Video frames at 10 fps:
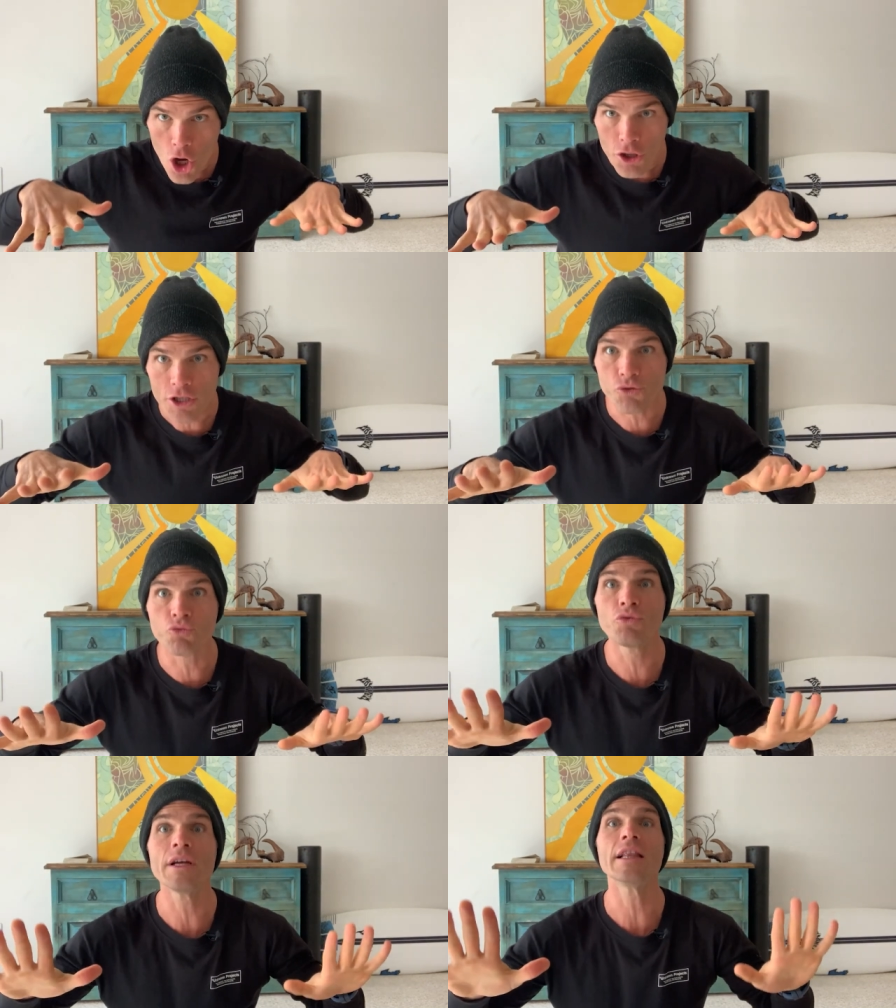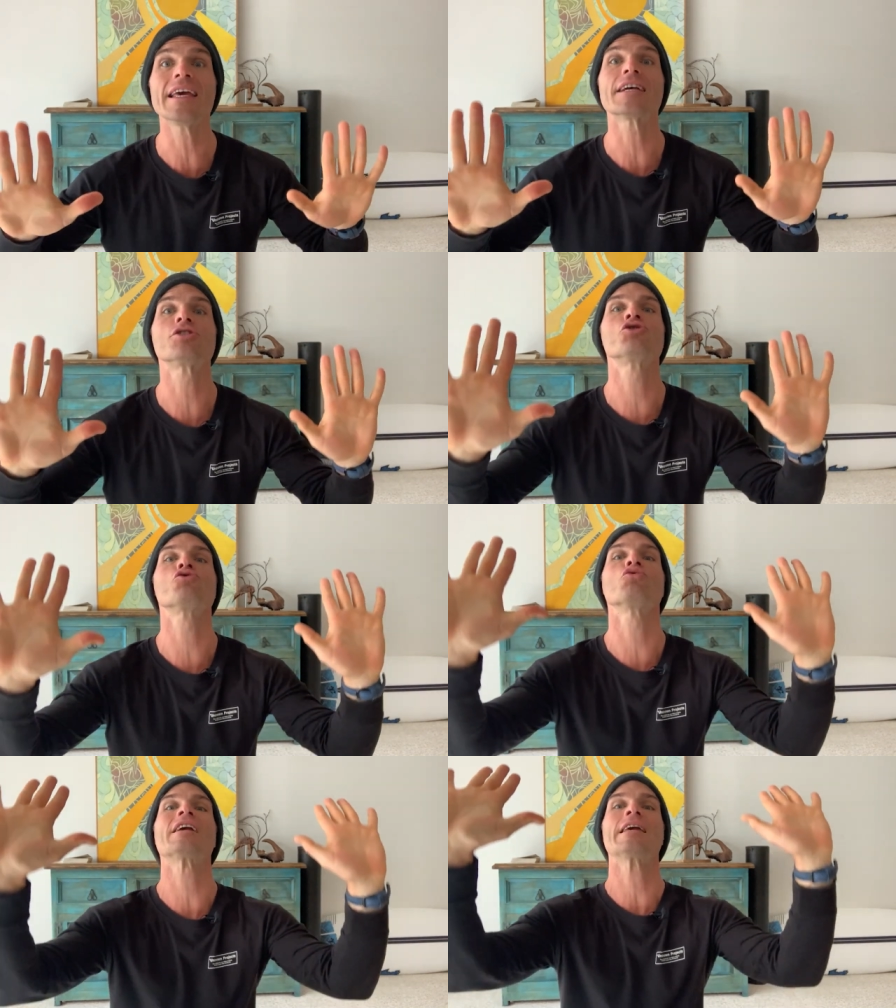this really
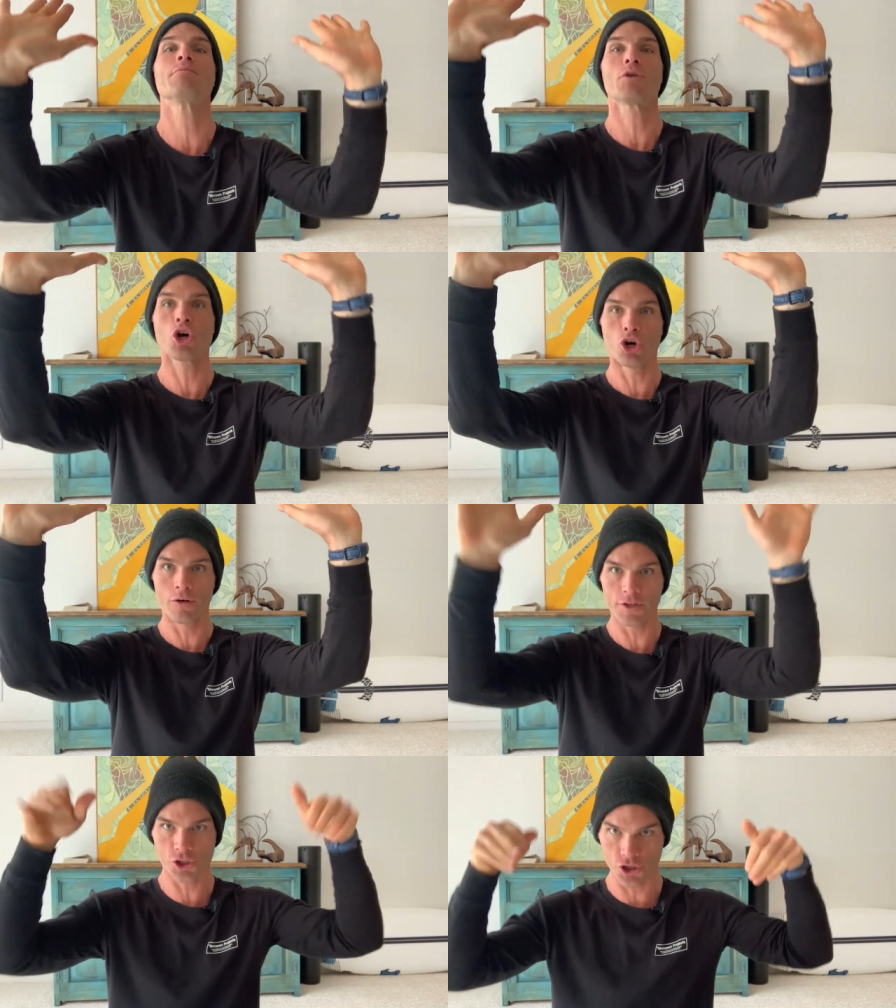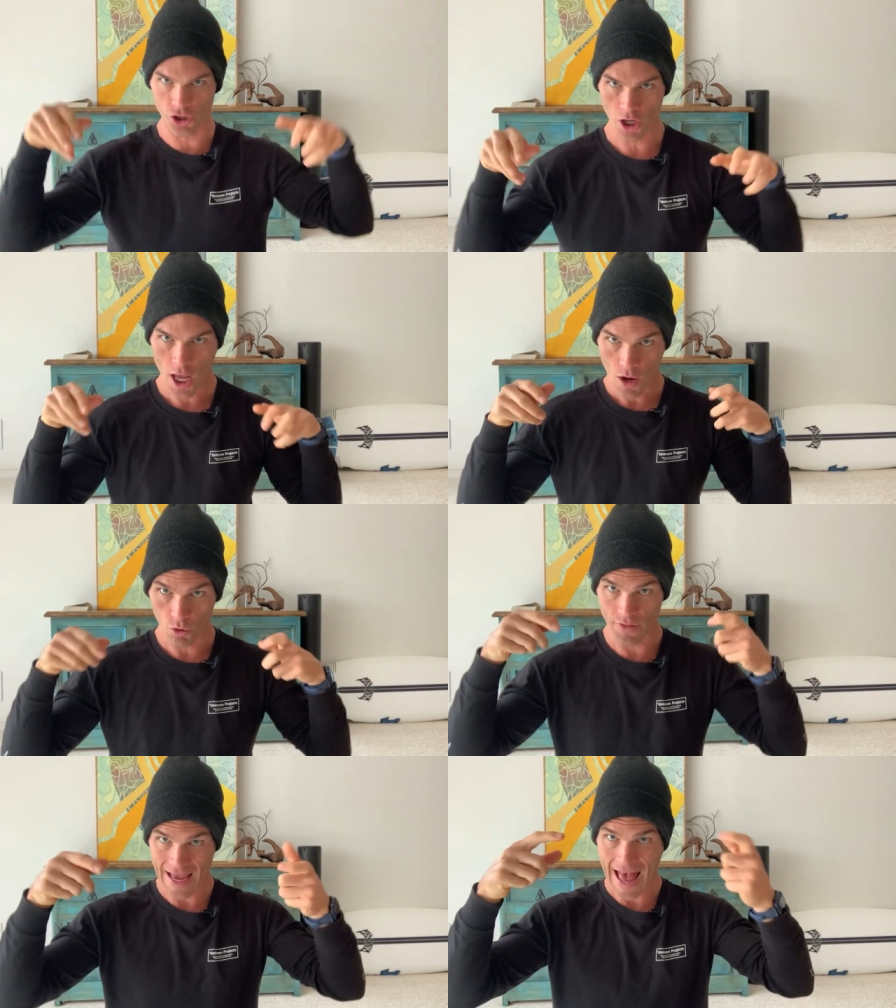extreme curvature
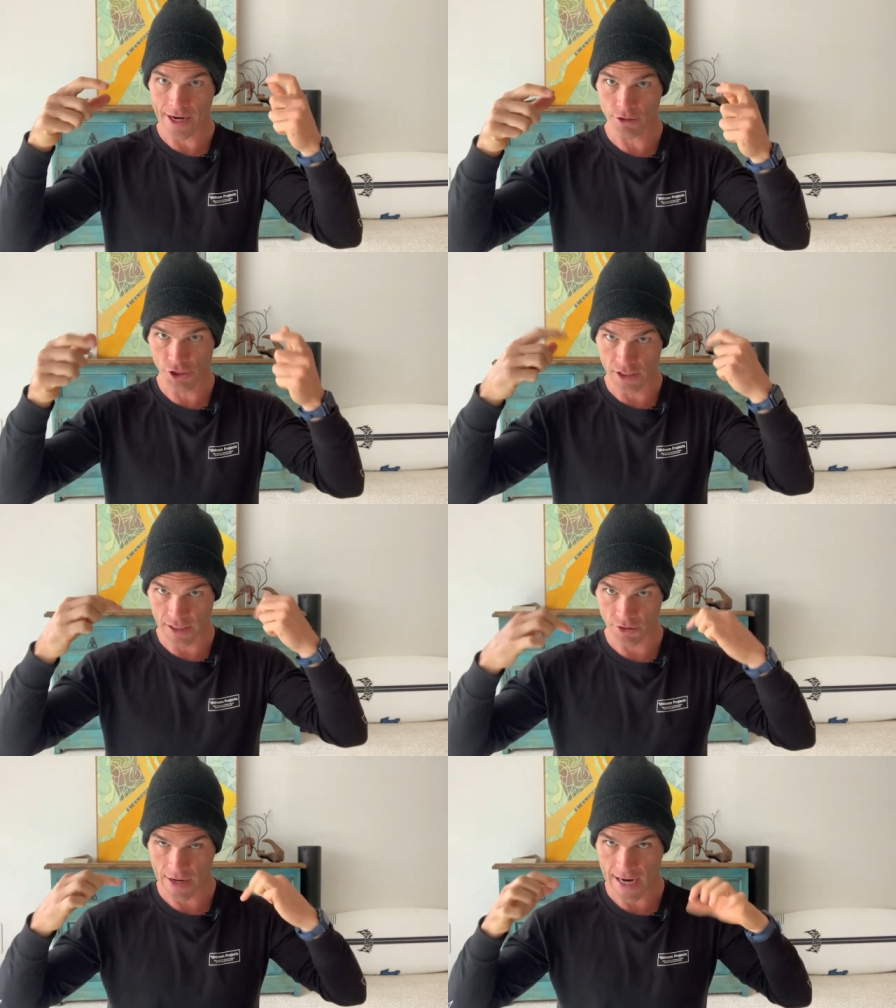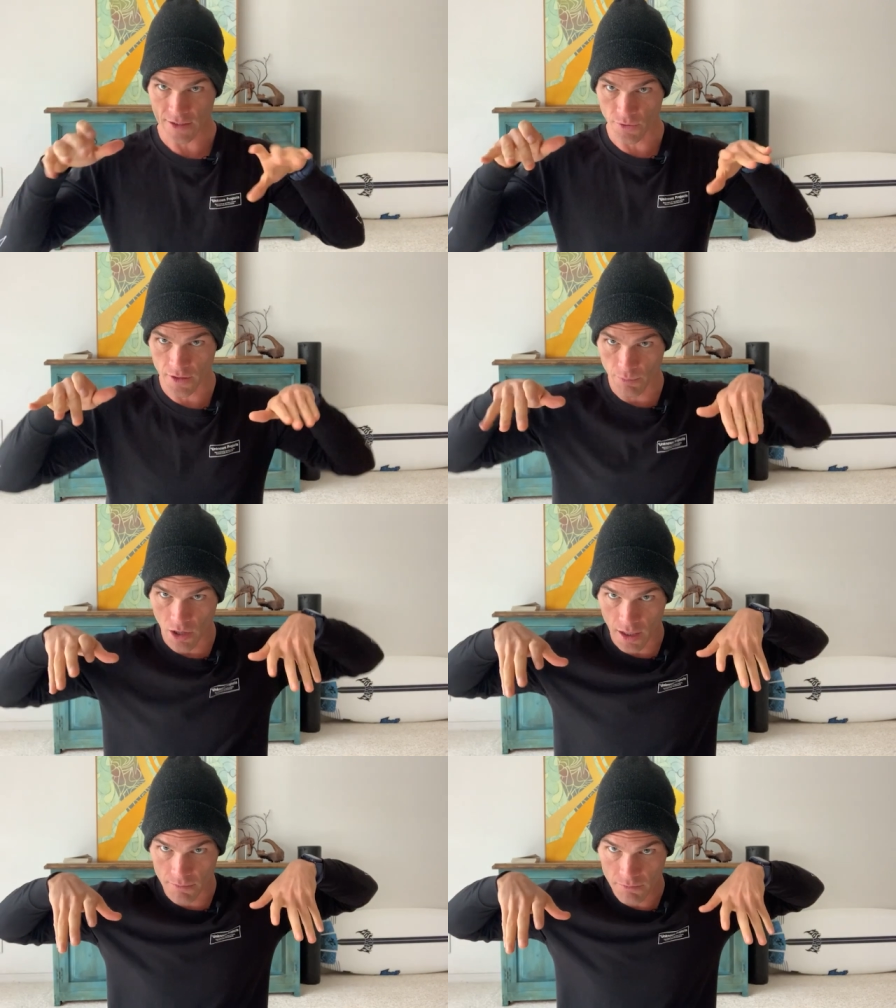where the energy is interacting with the
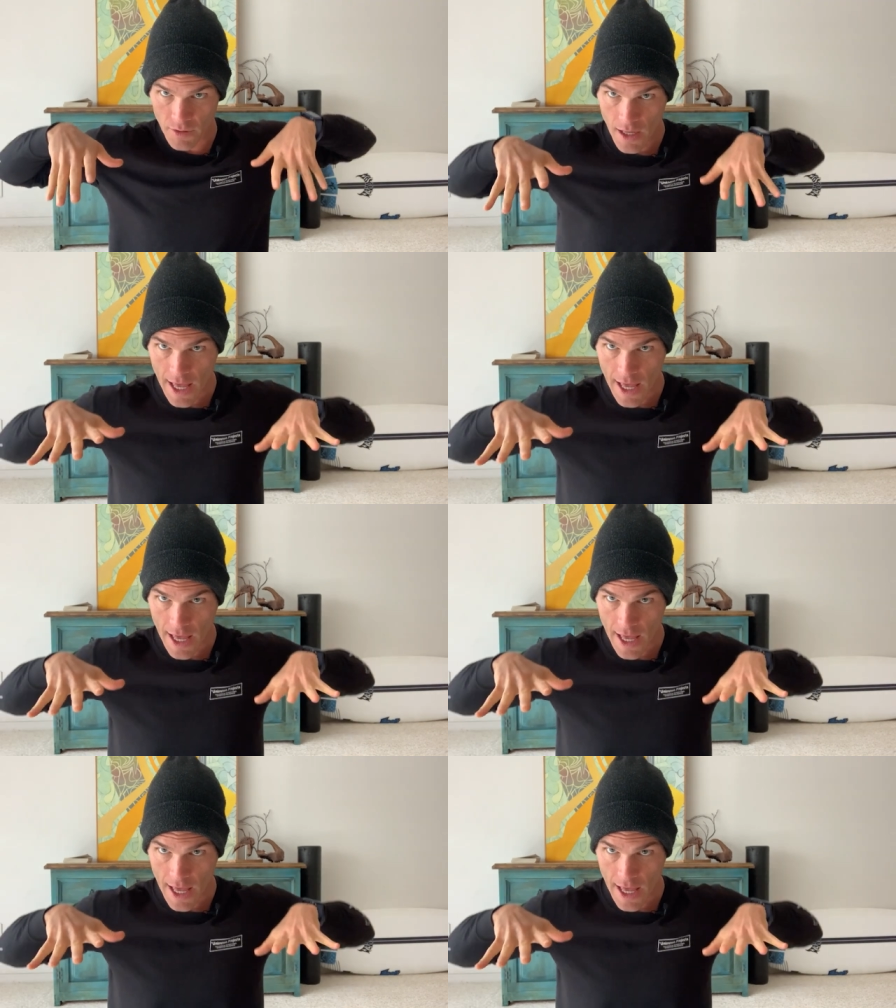bottom